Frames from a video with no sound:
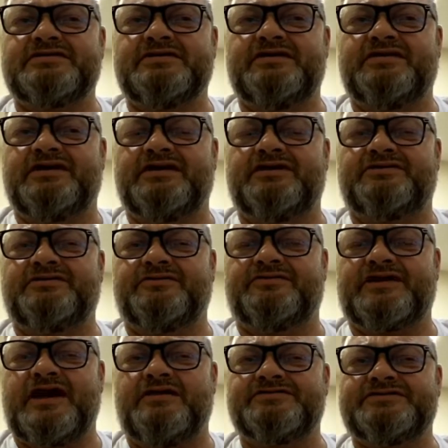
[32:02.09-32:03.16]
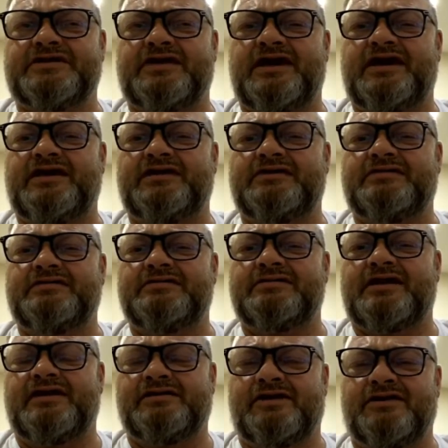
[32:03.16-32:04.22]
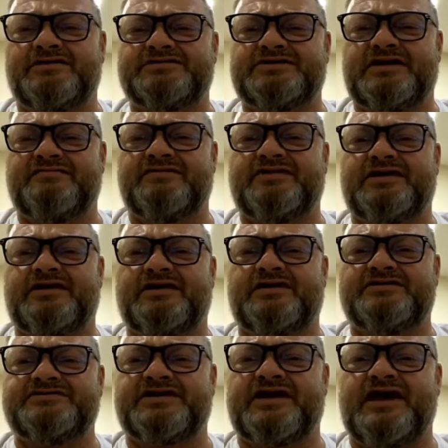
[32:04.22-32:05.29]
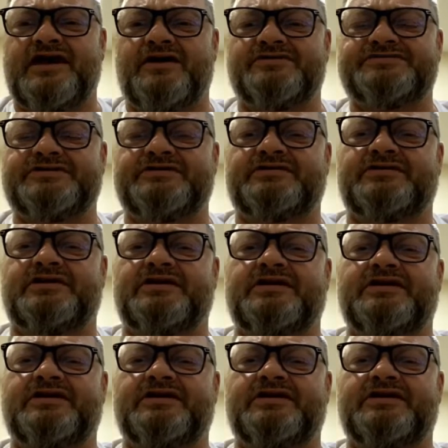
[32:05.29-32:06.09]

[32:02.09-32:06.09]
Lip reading: And then in 2008, I lost everything because of the housing thing,